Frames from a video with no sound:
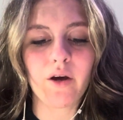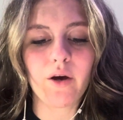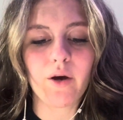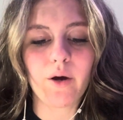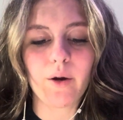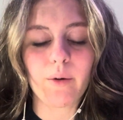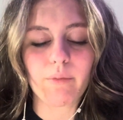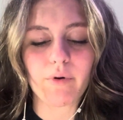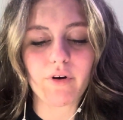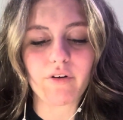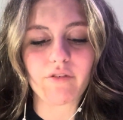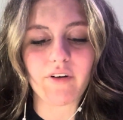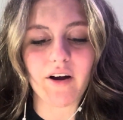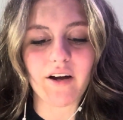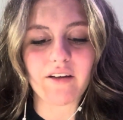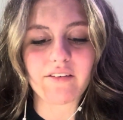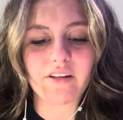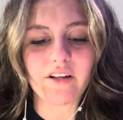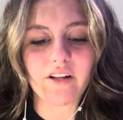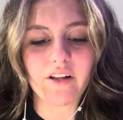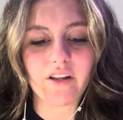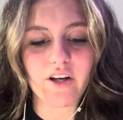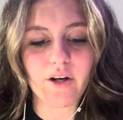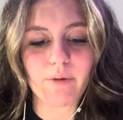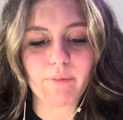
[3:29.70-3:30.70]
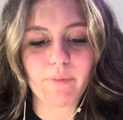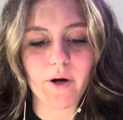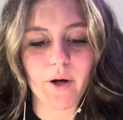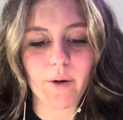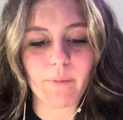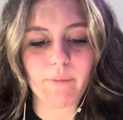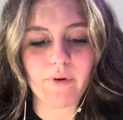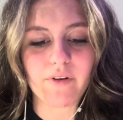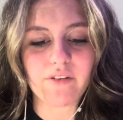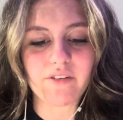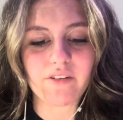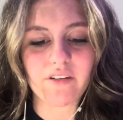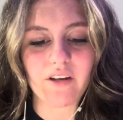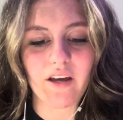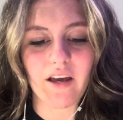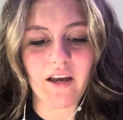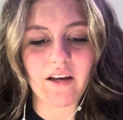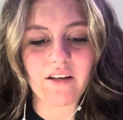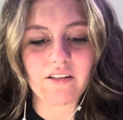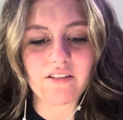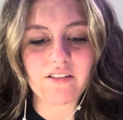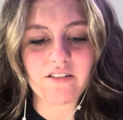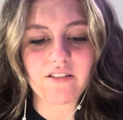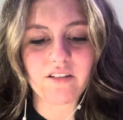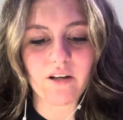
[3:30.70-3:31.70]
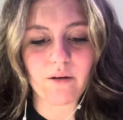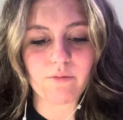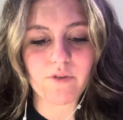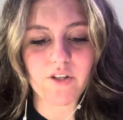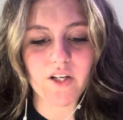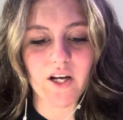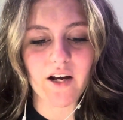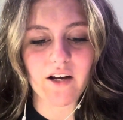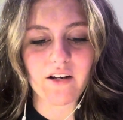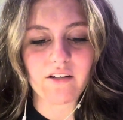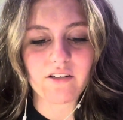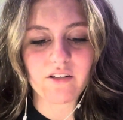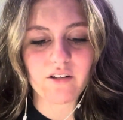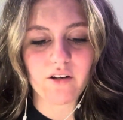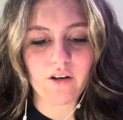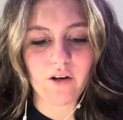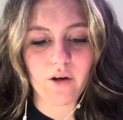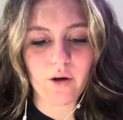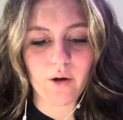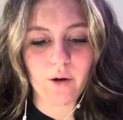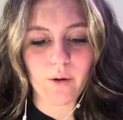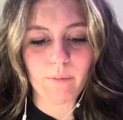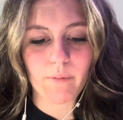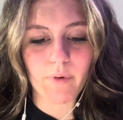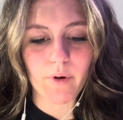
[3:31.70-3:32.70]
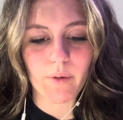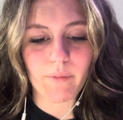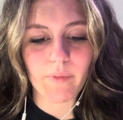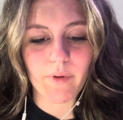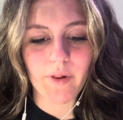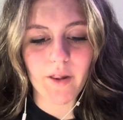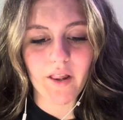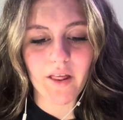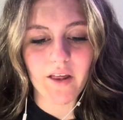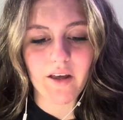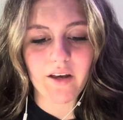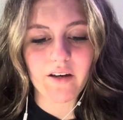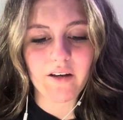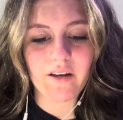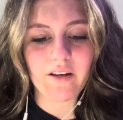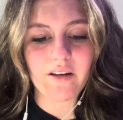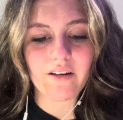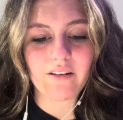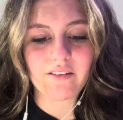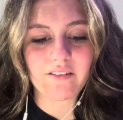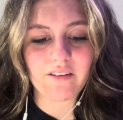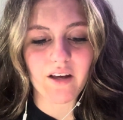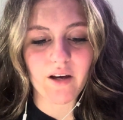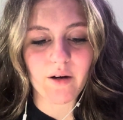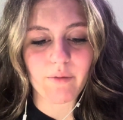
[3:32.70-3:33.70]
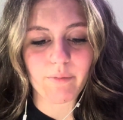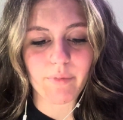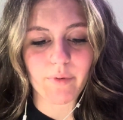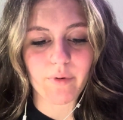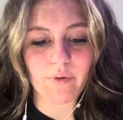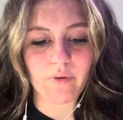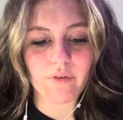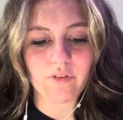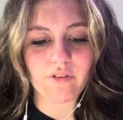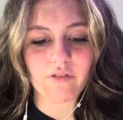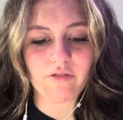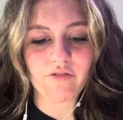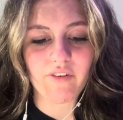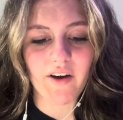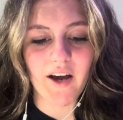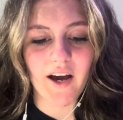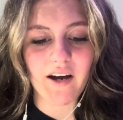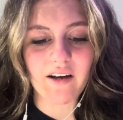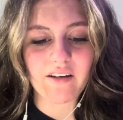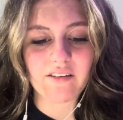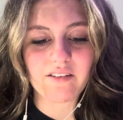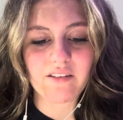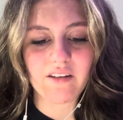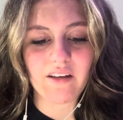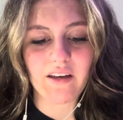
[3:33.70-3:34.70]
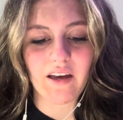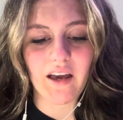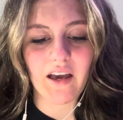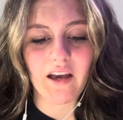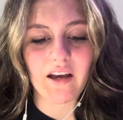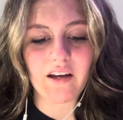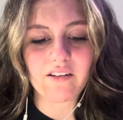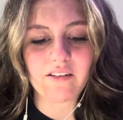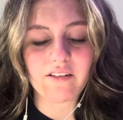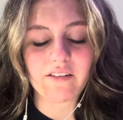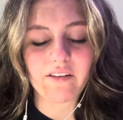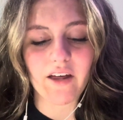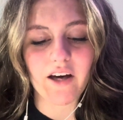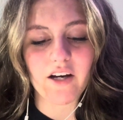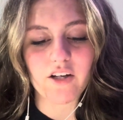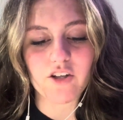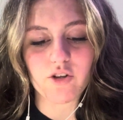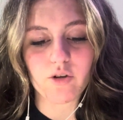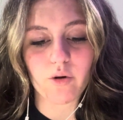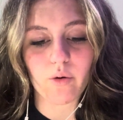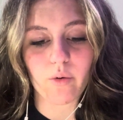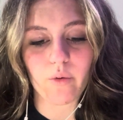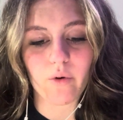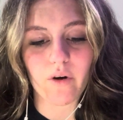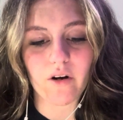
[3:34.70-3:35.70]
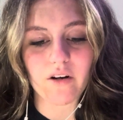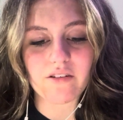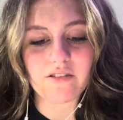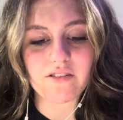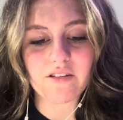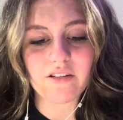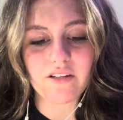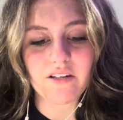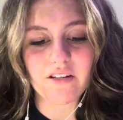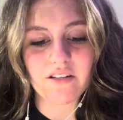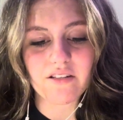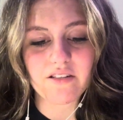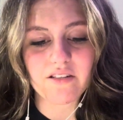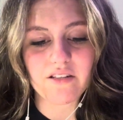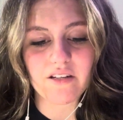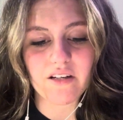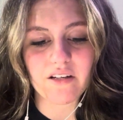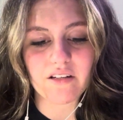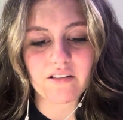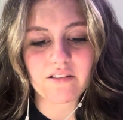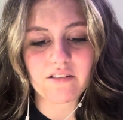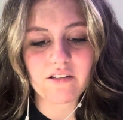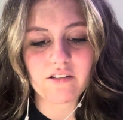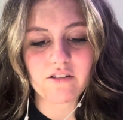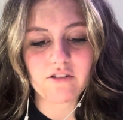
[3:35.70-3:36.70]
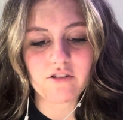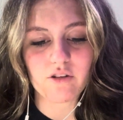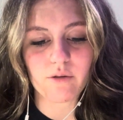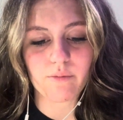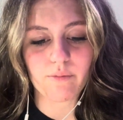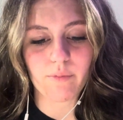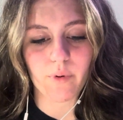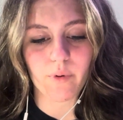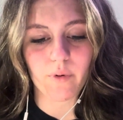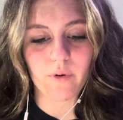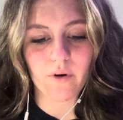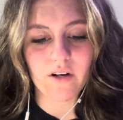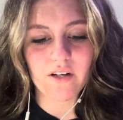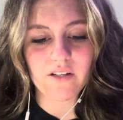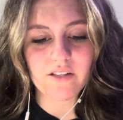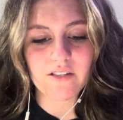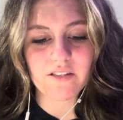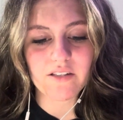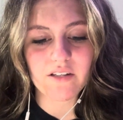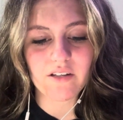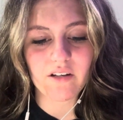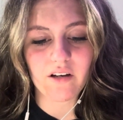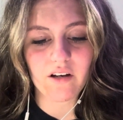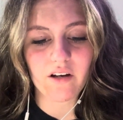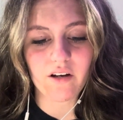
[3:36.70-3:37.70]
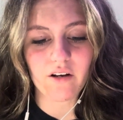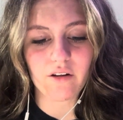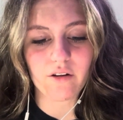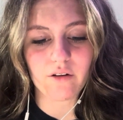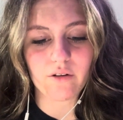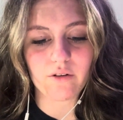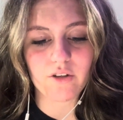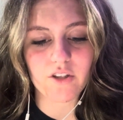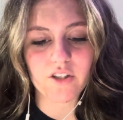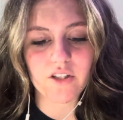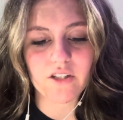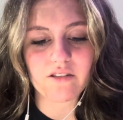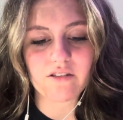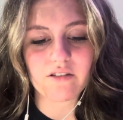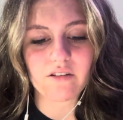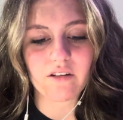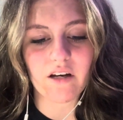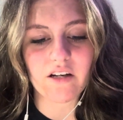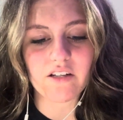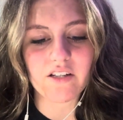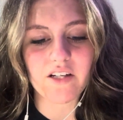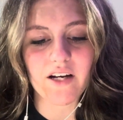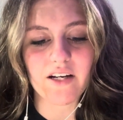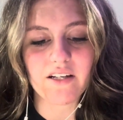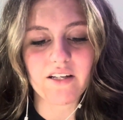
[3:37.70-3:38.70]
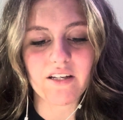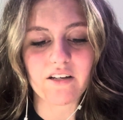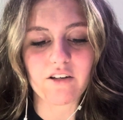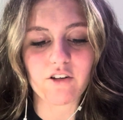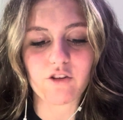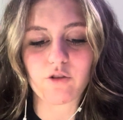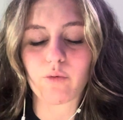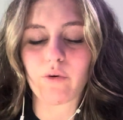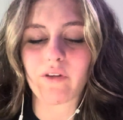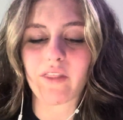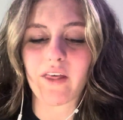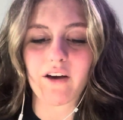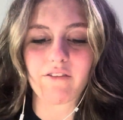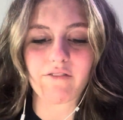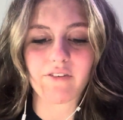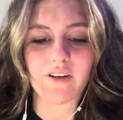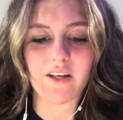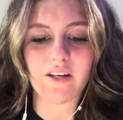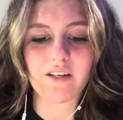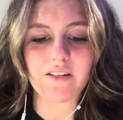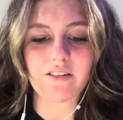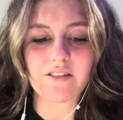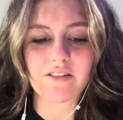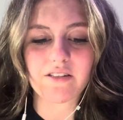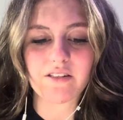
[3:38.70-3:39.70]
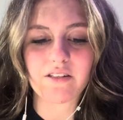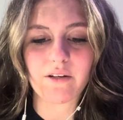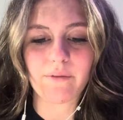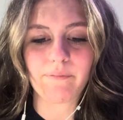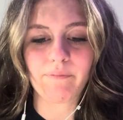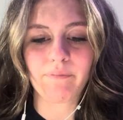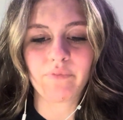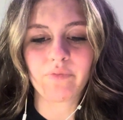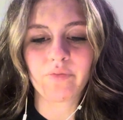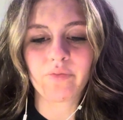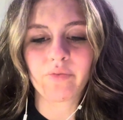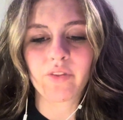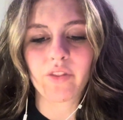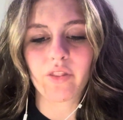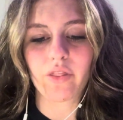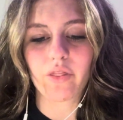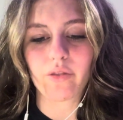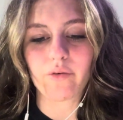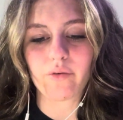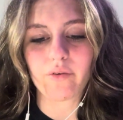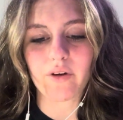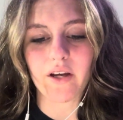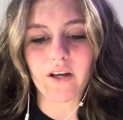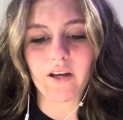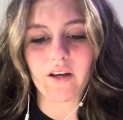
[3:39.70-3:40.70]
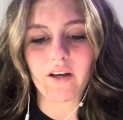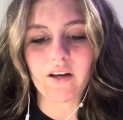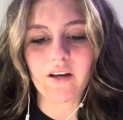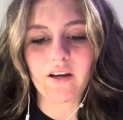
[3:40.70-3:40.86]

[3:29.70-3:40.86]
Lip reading: Provides clear purpose and subject, prominent examples, facts and/or statistics, supports conclusions/ideas with evidence. 3.